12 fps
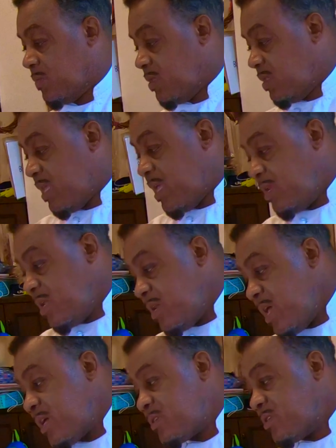Then the
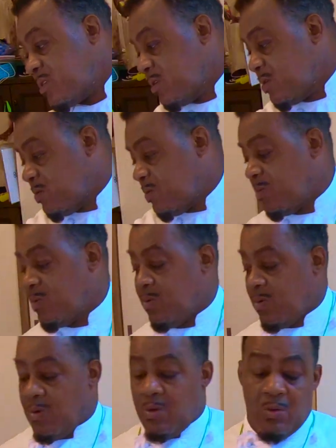next
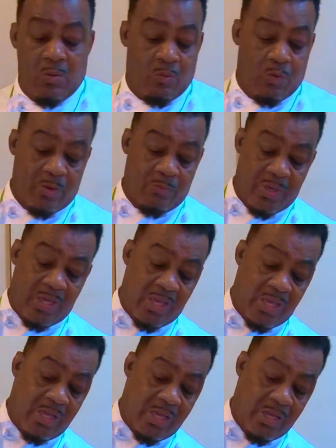would
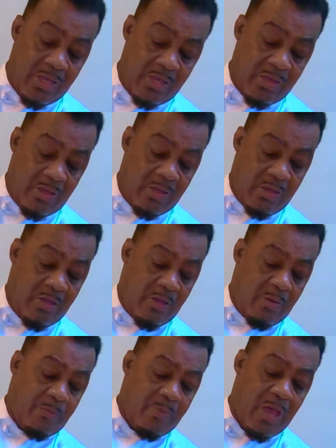be
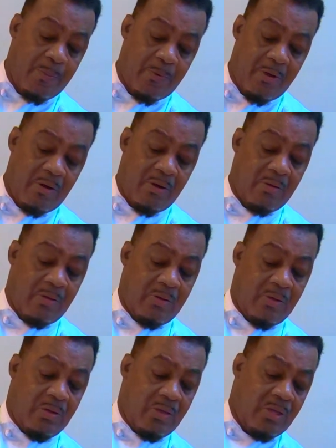pepper,
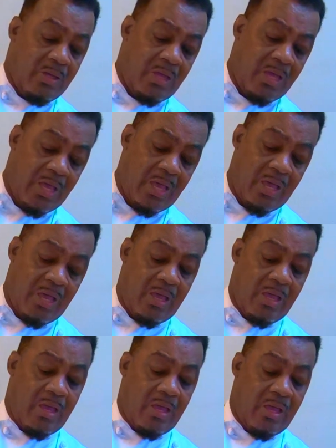
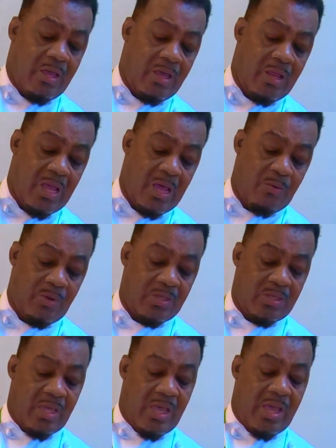and I would
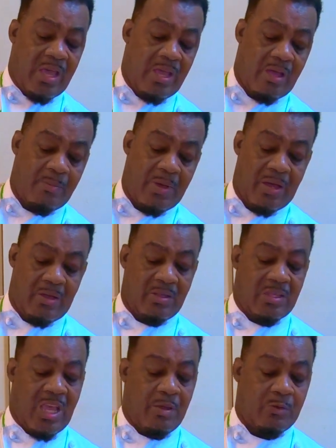say about a
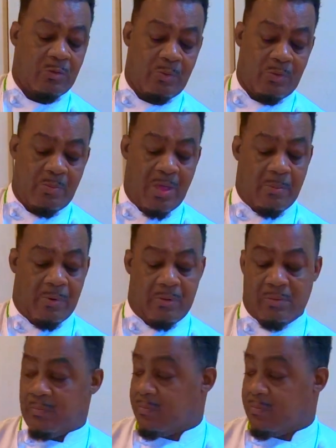tablespoon of pepper.